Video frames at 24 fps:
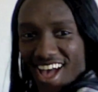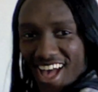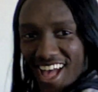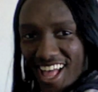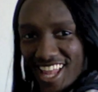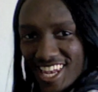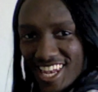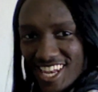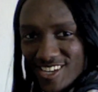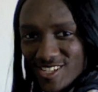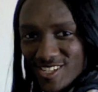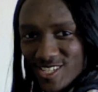
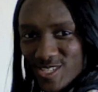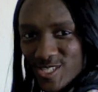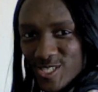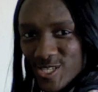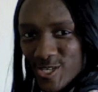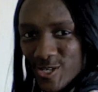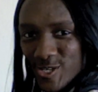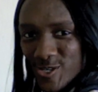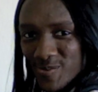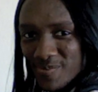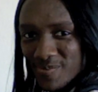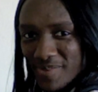Hello,
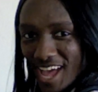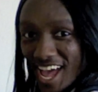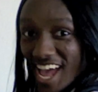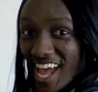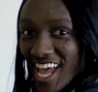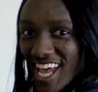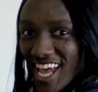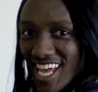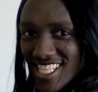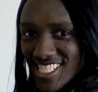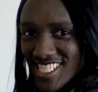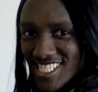YouTube.
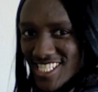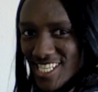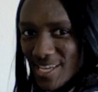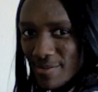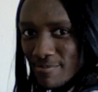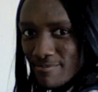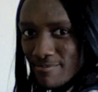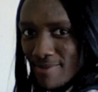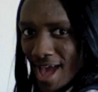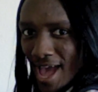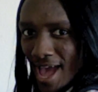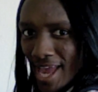It's
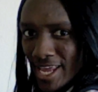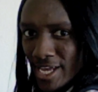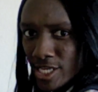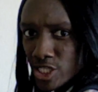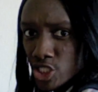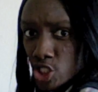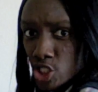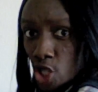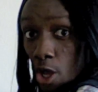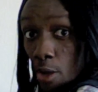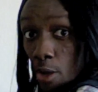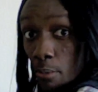
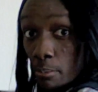CMaddox.